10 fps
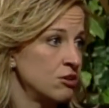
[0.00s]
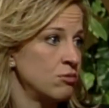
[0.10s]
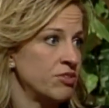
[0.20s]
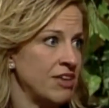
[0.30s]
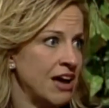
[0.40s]

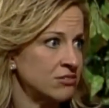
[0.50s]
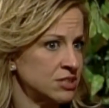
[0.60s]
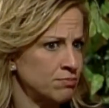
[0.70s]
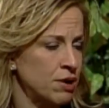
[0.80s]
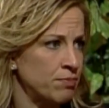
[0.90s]
without
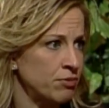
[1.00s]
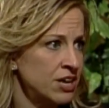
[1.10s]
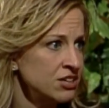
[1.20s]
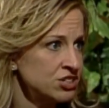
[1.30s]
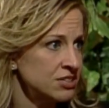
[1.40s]
some
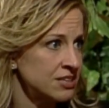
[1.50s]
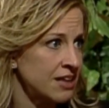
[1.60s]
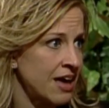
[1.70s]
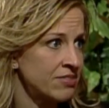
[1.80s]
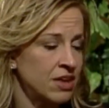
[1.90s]
preparation to
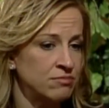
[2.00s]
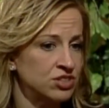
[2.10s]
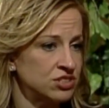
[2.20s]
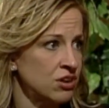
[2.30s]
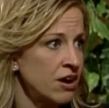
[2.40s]
that, them
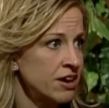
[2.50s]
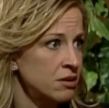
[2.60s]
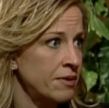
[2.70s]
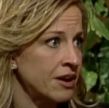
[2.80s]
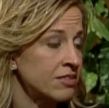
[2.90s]
just talking
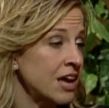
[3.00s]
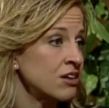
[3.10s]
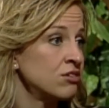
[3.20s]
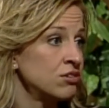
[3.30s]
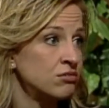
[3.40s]
about it,
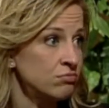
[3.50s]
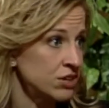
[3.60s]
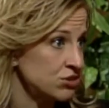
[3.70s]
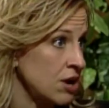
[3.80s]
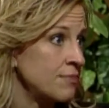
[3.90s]
that could
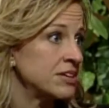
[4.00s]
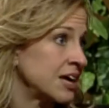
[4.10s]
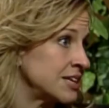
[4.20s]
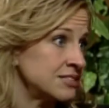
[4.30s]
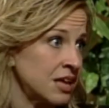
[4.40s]

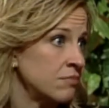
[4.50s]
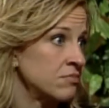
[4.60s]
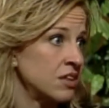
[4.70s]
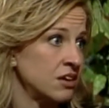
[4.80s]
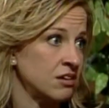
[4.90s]
re-traumatize them.
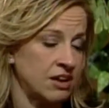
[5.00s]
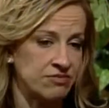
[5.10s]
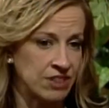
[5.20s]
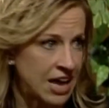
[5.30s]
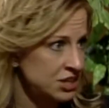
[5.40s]
They could have
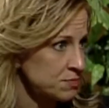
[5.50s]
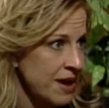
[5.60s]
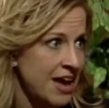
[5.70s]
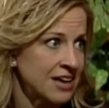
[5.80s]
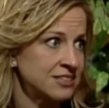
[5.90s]

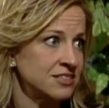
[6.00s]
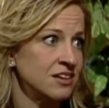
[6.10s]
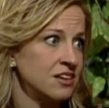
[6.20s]
flashbacks.